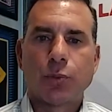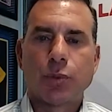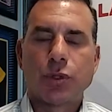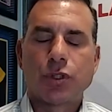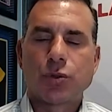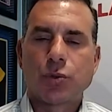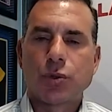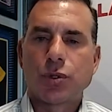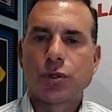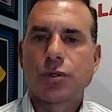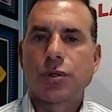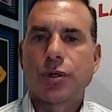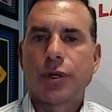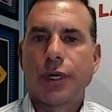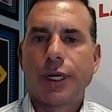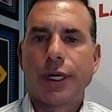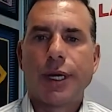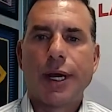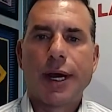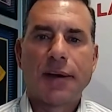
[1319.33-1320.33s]
which was
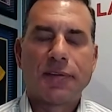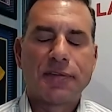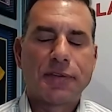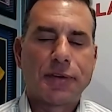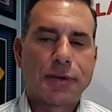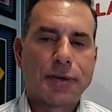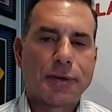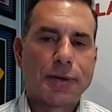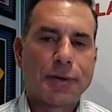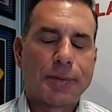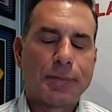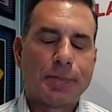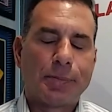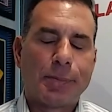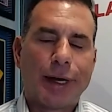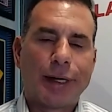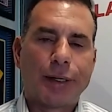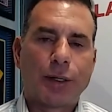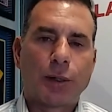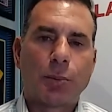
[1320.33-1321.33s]
created after
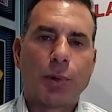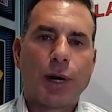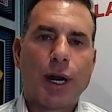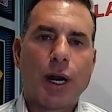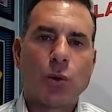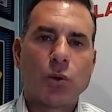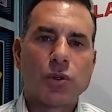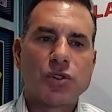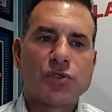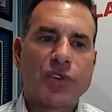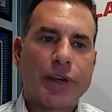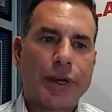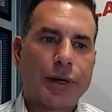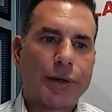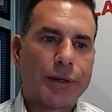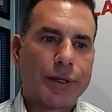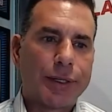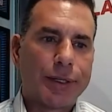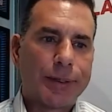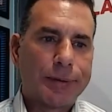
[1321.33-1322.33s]
Michael Brown was
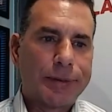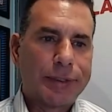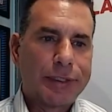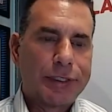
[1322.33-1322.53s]
fatally